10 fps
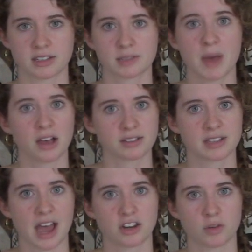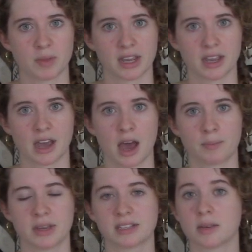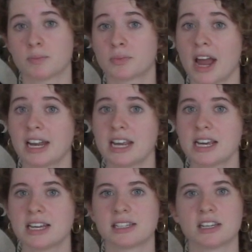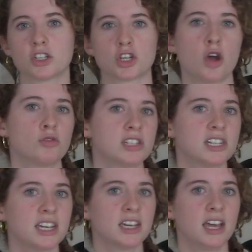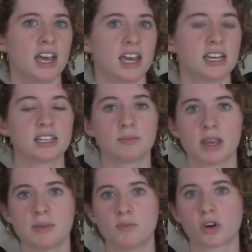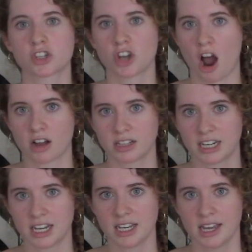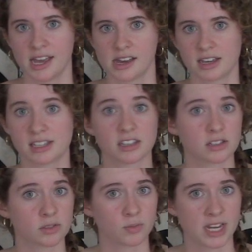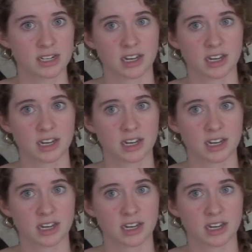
smells that you're picking up? Is it bready? Is it toasty? Is it maybe more chocolatey? Is it sweet